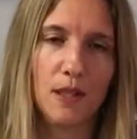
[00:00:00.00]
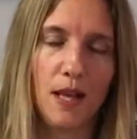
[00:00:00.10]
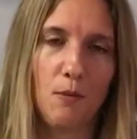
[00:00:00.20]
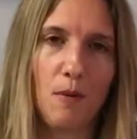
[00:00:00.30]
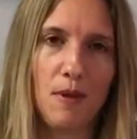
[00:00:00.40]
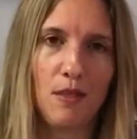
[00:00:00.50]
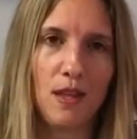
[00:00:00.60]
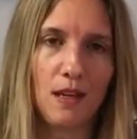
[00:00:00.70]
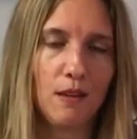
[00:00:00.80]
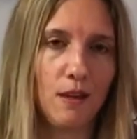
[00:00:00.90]
A lot of women
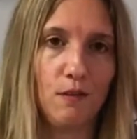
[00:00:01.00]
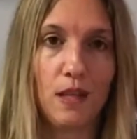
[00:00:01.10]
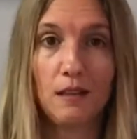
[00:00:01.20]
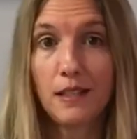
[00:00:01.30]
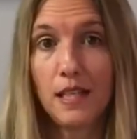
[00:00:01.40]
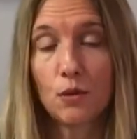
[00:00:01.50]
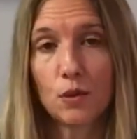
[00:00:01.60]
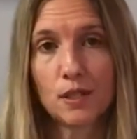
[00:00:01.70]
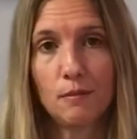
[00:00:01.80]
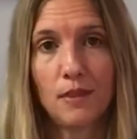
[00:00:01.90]
think that if they leak
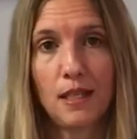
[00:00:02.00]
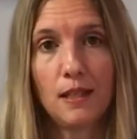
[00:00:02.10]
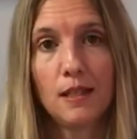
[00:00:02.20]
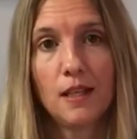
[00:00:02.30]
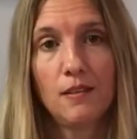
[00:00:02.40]
or something,